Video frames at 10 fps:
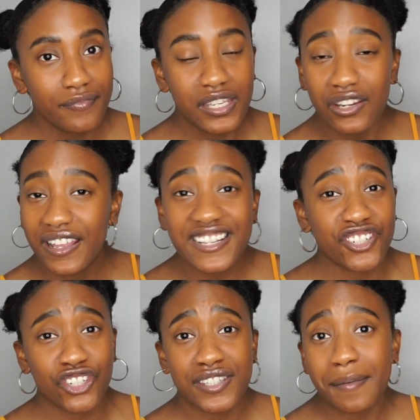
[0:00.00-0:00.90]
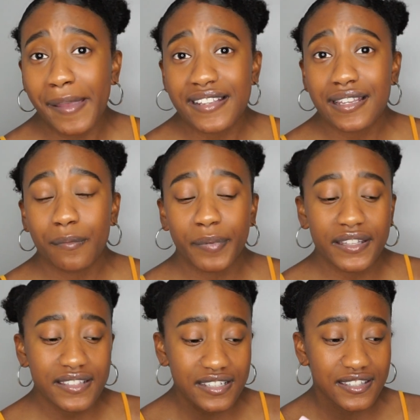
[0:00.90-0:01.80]
it's just amazing.
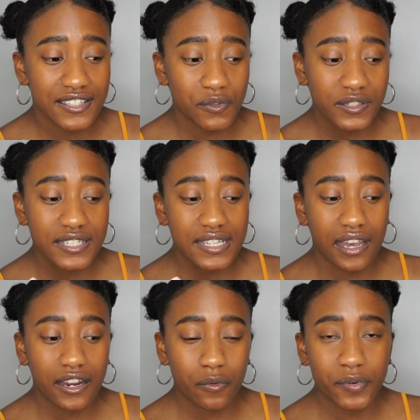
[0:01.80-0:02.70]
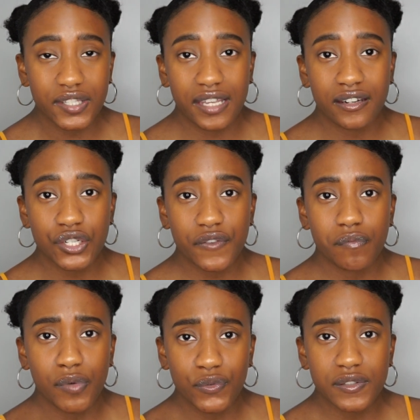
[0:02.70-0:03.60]
But since this one is a higher percentage
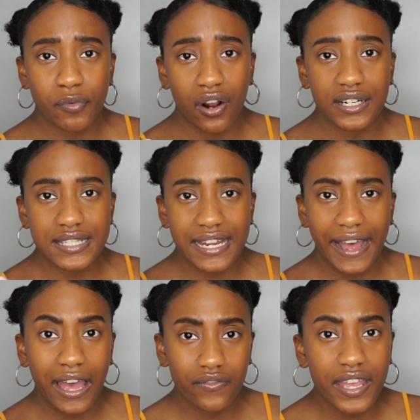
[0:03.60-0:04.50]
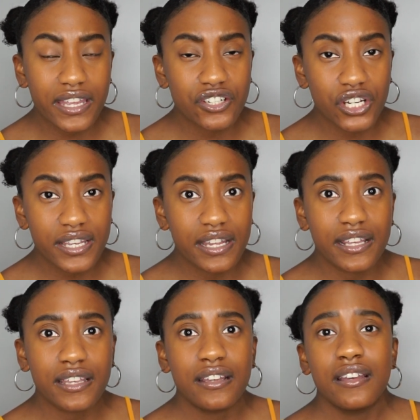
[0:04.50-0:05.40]
of most products that have AHA in
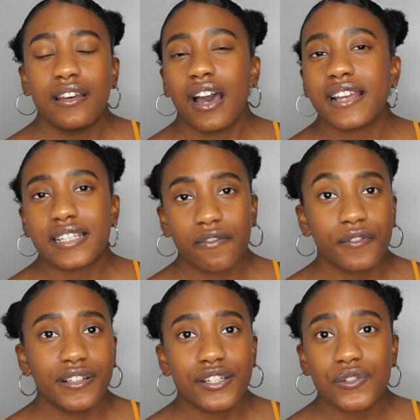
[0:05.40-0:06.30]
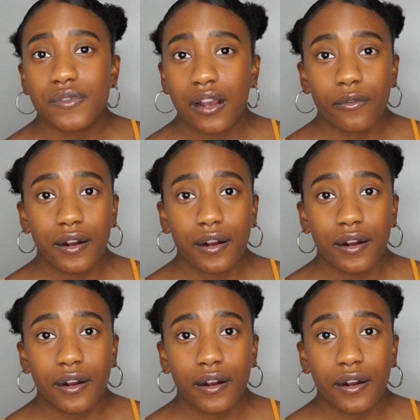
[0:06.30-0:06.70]
it, I definitely do not